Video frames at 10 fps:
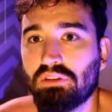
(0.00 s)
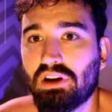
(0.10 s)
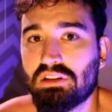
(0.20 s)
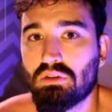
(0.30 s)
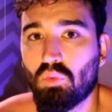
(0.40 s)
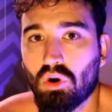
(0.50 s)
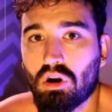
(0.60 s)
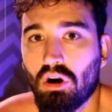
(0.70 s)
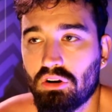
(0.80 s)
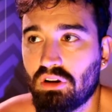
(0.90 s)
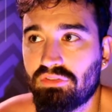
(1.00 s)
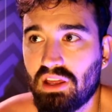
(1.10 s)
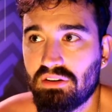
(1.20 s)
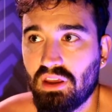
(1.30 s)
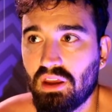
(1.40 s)
if I didn't work hard enough
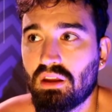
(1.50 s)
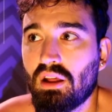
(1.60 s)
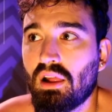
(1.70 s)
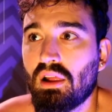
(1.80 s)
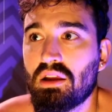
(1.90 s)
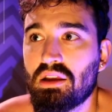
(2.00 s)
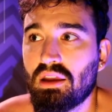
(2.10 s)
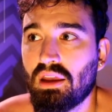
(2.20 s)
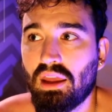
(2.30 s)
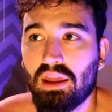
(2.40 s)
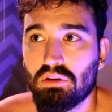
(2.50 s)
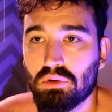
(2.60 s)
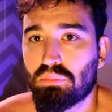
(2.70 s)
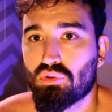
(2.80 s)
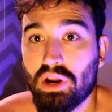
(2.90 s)
that day, and it
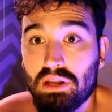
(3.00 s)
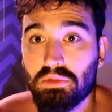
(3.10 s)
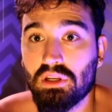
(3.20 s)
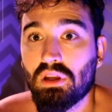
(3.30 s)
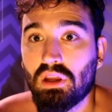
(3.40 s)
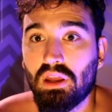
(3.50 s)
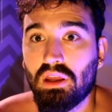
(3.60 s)
would berate me.